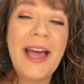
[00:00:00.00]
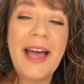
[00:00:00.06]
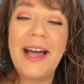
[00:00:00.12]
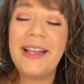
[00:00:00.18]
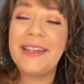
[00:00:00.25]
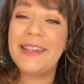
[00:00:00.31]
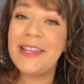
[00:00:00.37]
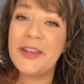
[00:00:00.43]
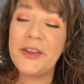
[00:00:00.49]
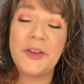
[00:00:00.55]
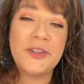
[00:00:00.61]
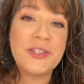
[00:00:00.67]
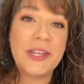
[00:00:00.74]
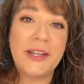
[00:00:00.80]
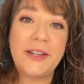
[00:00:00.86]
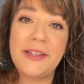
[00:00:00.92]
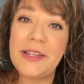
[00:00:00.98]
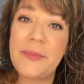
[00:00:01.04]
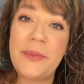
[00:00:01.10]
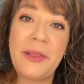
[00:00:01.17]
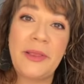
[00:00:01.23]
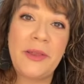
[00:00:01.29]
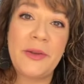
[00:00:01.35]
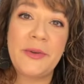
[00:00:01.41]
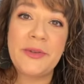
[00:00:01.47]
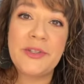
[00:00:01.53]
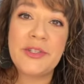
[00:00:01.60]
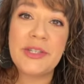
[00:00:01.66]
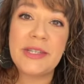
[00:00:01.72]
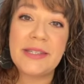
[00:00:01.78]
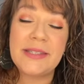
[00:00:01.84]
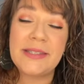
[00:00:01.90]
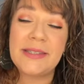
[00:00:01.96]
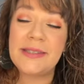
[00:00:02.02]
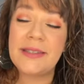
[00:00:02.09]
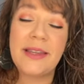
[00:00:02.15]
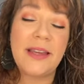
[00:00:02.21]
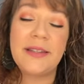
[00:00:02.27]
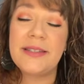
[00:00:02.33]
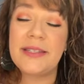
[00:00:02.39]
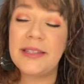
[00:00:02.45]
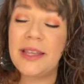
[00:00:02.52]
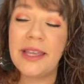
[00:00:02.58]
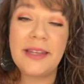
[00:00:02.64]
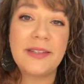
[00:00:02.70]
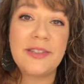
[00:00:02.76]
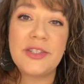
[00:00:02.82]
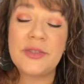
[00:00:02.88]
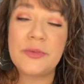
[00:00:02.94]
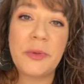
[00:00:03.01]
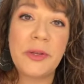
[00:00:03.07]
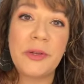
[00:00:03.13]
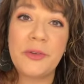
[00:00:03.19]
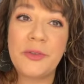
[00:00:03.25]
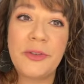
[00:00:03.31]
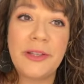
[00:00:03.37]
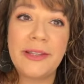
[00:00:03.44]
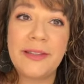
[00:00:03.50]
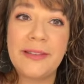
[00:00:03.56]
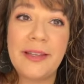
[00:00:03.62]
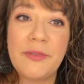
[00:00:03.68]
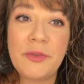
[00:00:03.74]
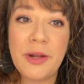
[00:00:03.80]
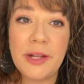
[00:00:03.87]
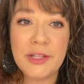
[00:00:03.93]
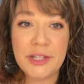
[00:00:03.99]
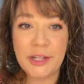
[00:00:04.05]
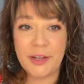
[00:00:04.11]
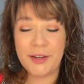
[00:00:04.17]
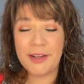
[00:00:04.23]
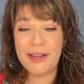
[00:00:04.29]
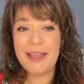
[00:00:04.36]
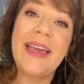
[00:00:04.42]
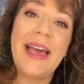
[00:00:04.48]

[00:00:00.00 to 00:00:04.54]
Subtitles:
I'll link her channel down below. She is a delight. She's wonderful. I love watching her.